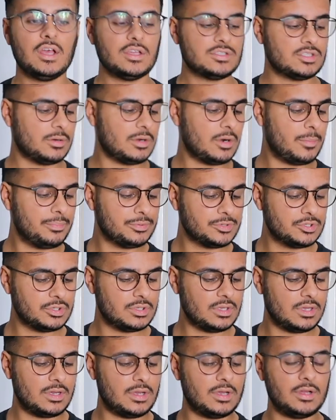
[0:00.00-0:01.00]
So I'm gonna do
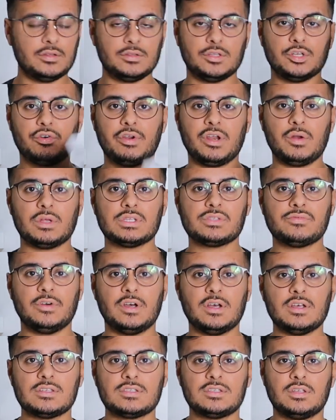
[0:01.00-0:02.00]
the green ones
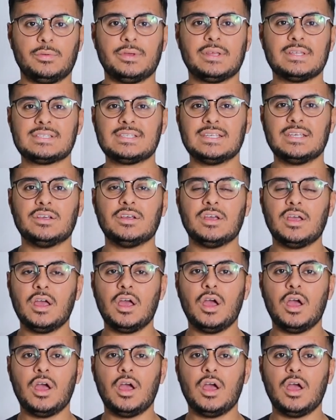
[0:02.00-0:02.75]
first, so we can see